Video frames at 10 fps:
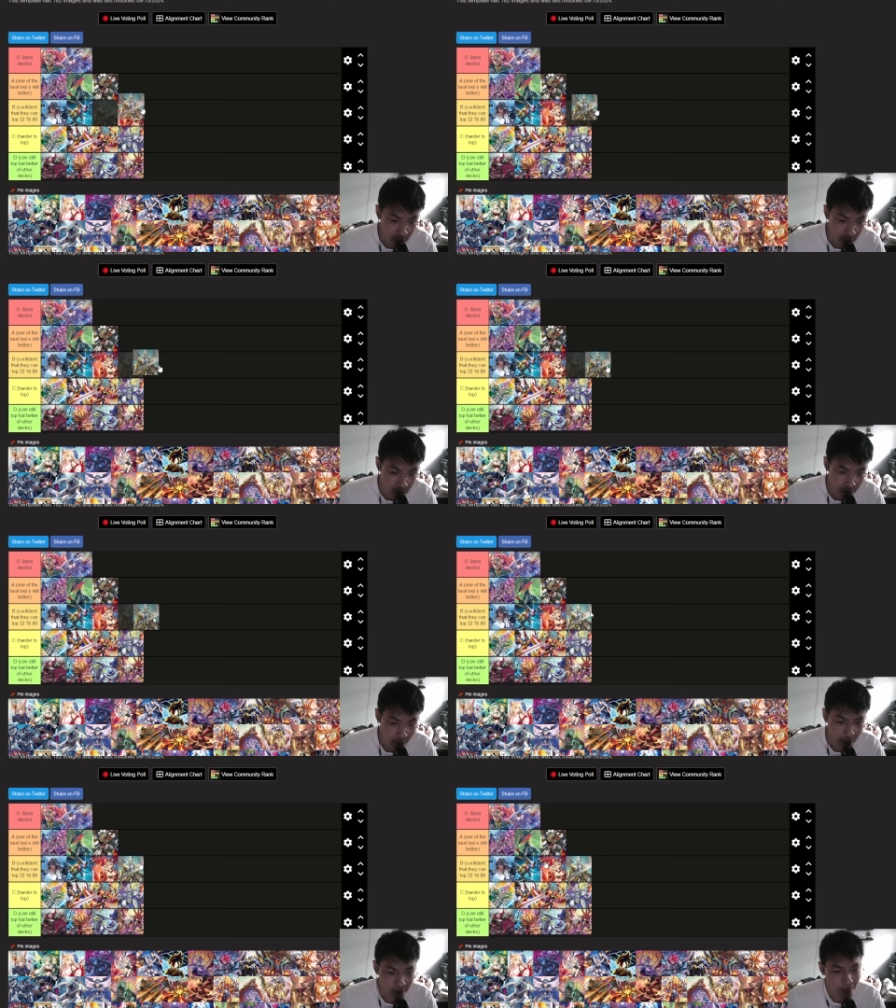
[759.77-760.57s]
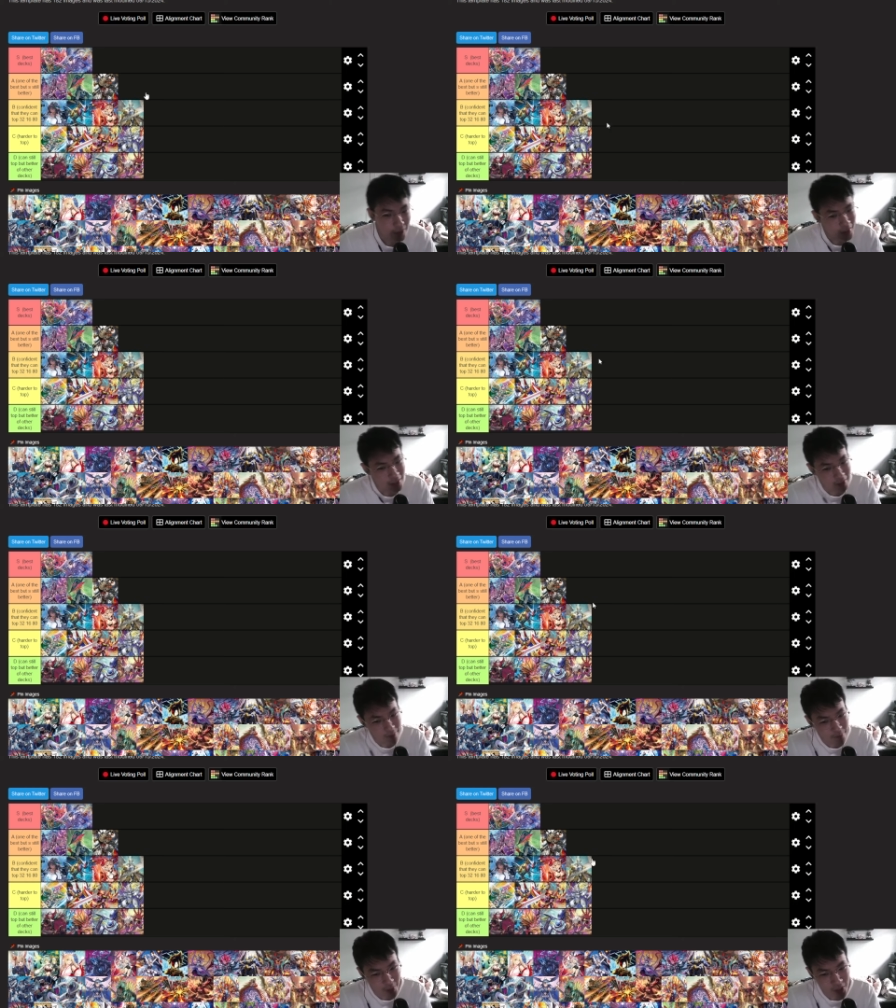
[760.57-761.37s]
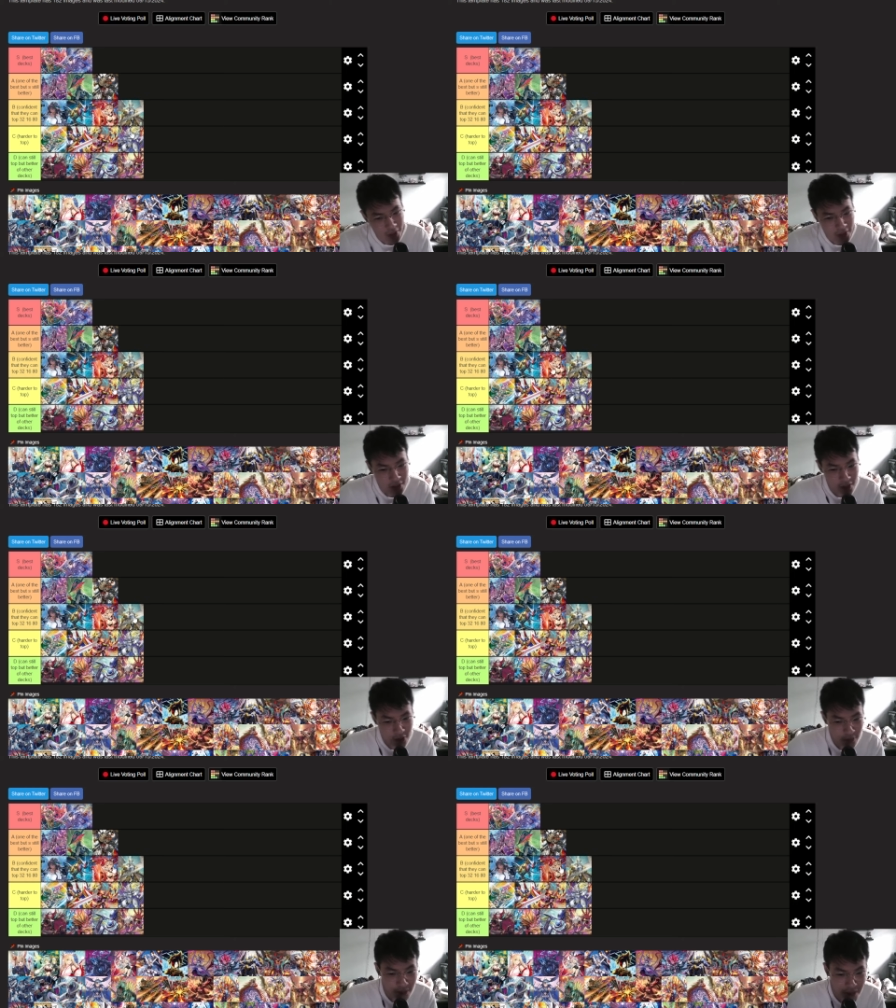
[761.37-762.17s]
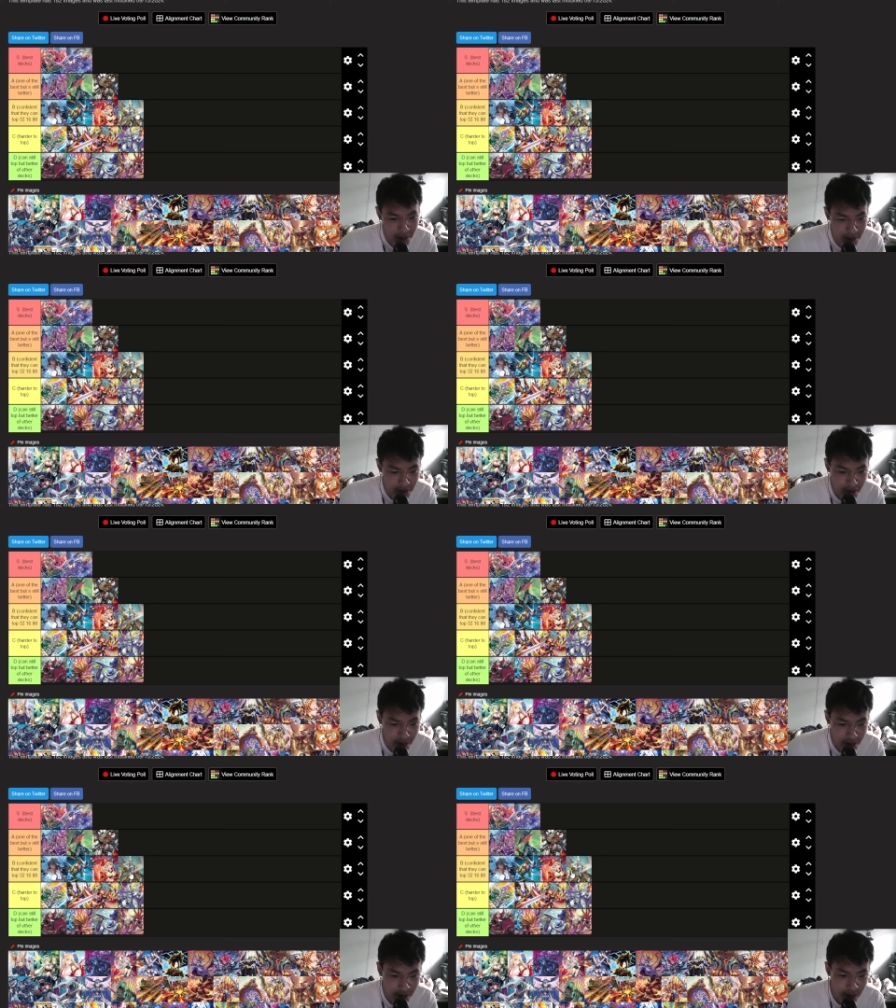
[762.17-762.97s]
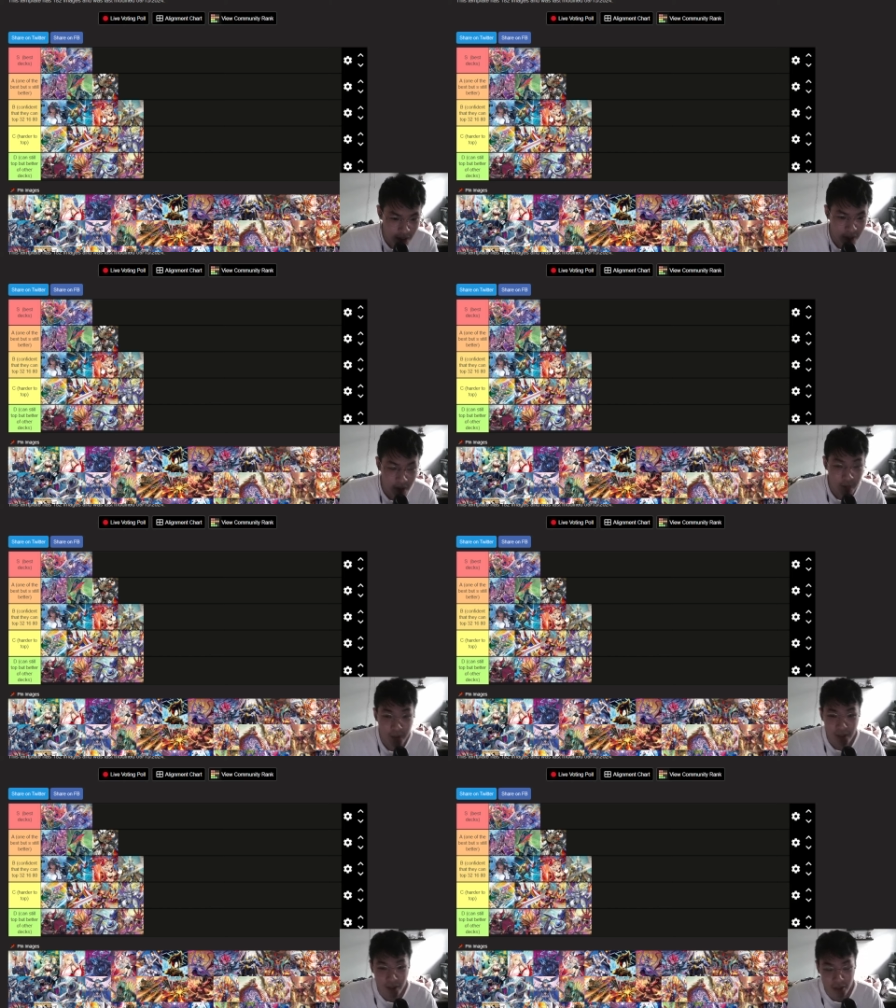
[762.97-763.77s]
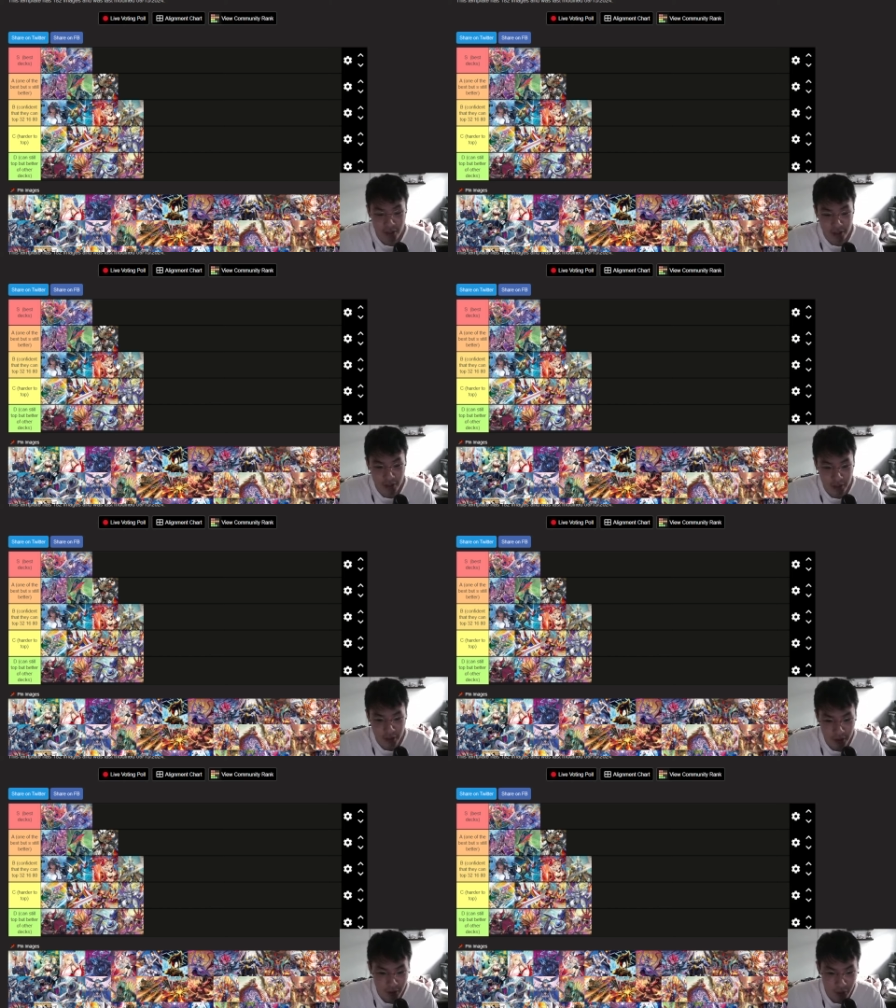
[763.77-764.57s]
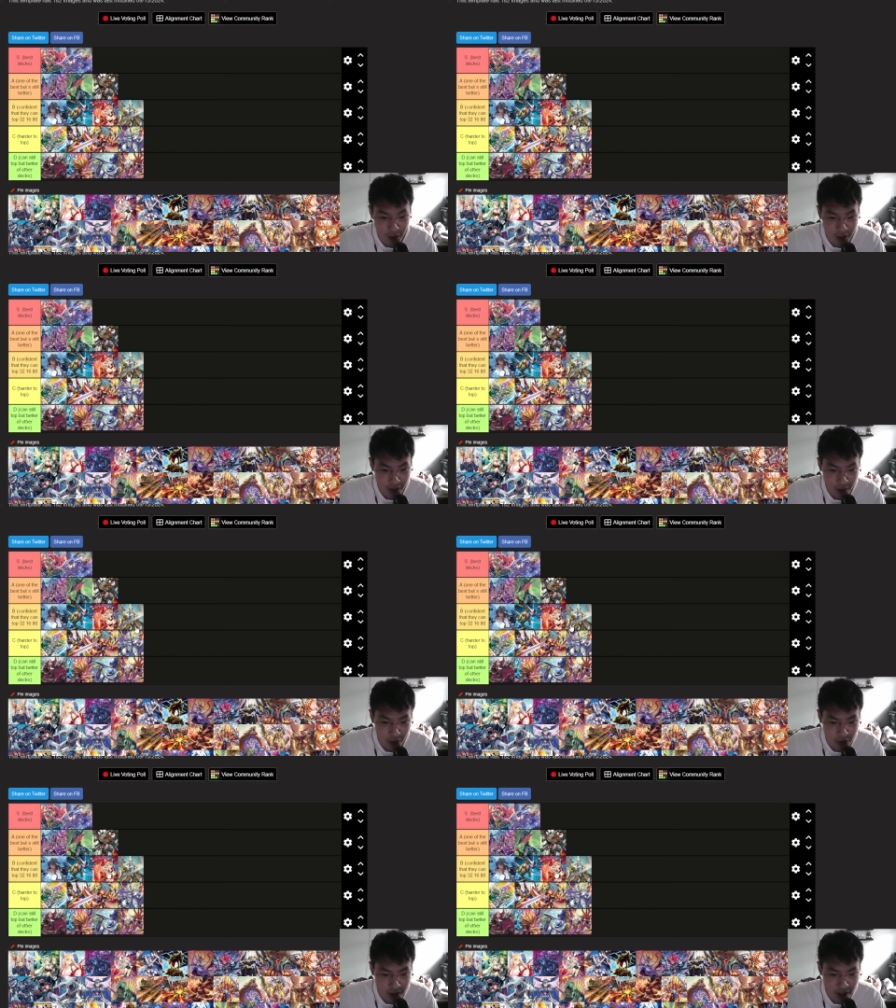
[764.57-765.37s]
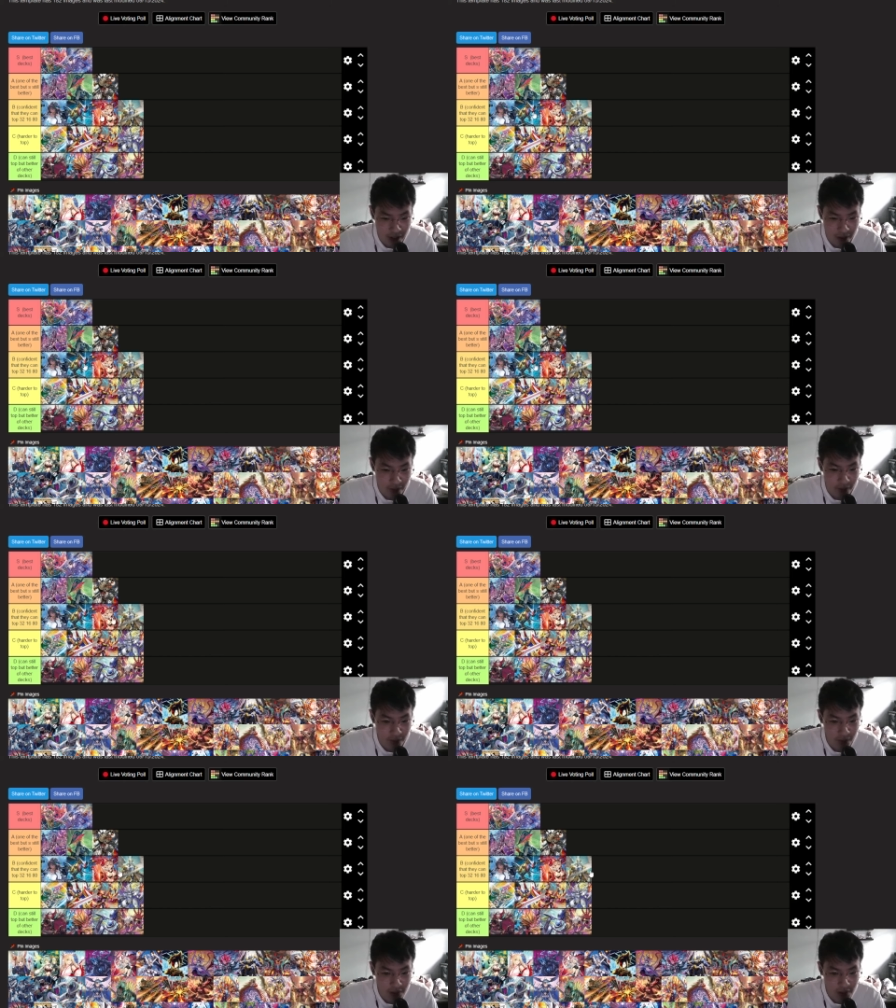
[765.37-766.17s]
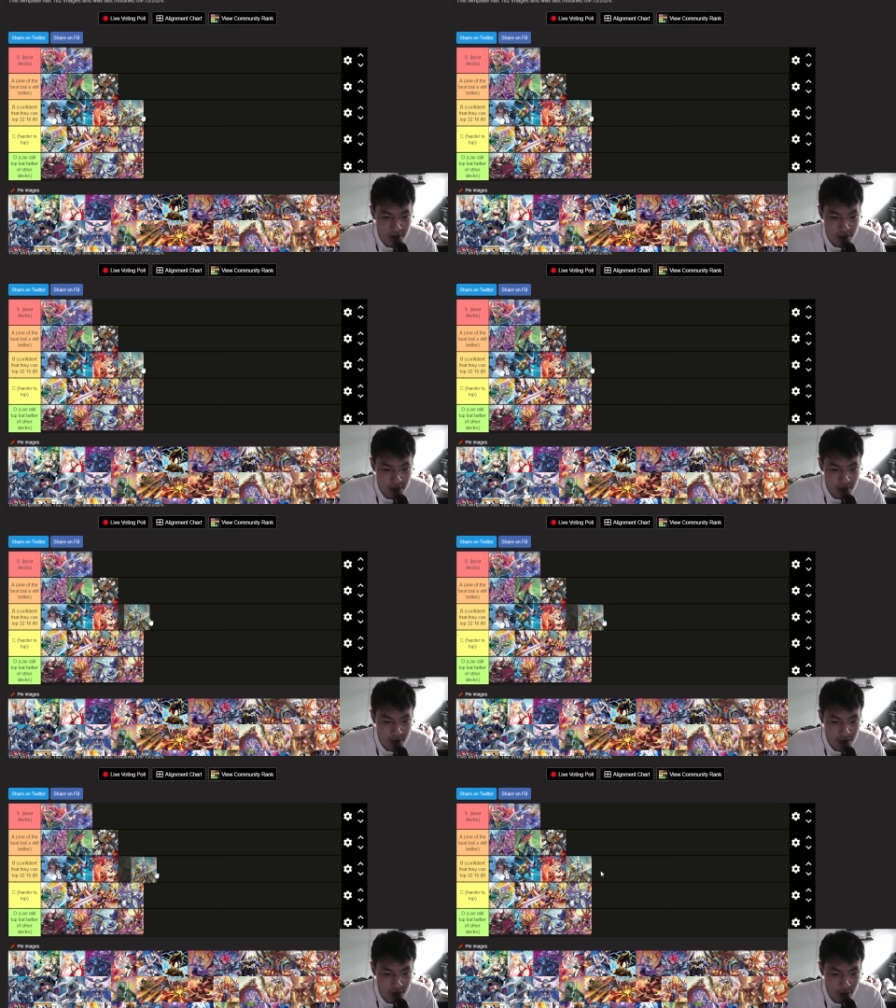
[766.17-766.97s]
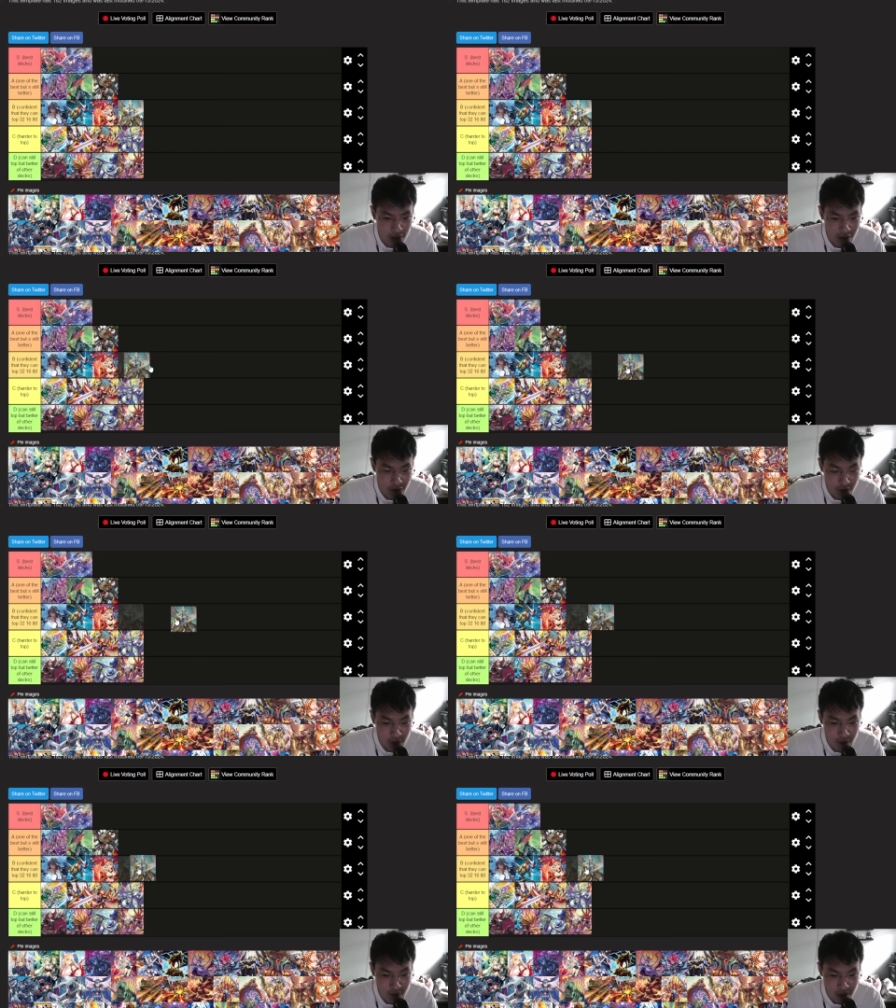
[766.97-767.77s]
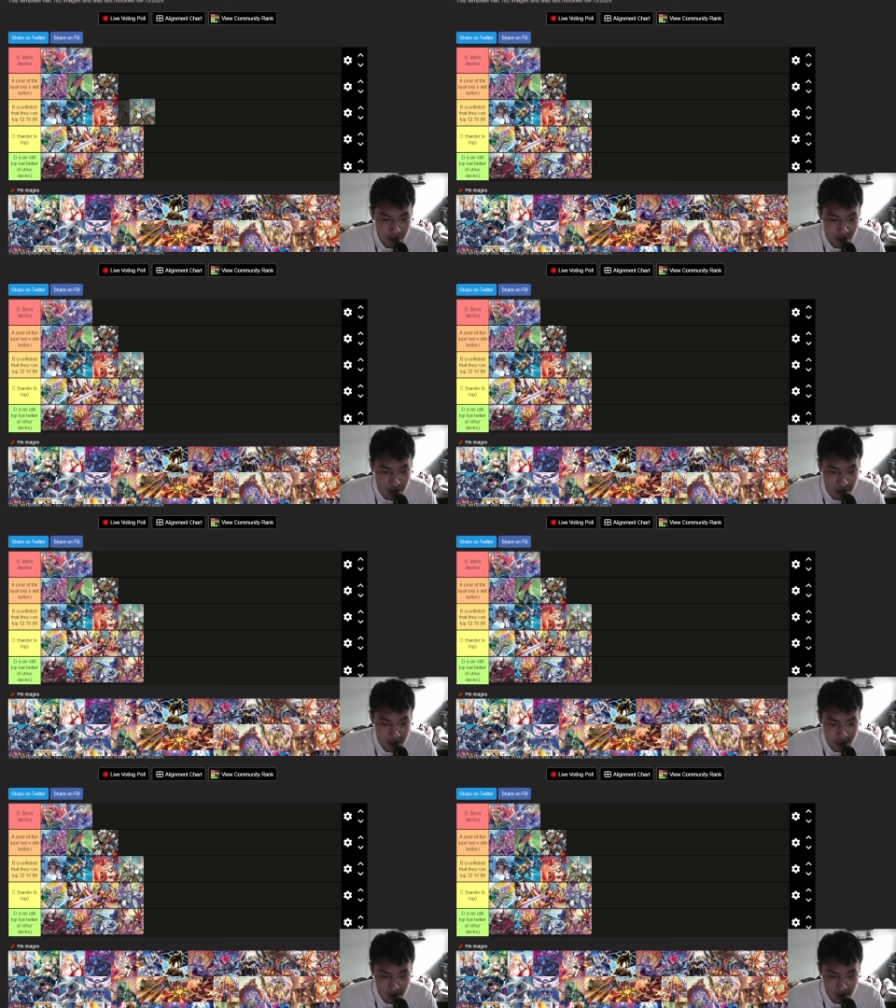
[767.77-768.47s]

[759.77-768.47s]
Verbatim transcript: Yeah, but because it's hard to play these decks because you're worried about time. So you have to really play fast.